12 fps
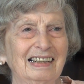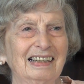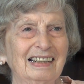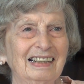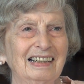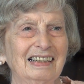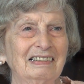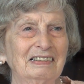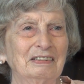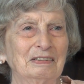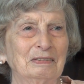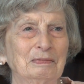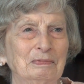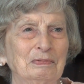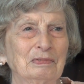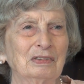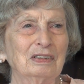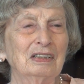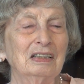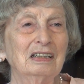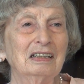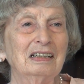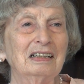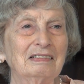um, which is
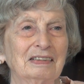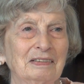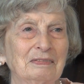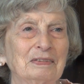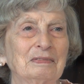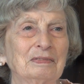interesting. Yep.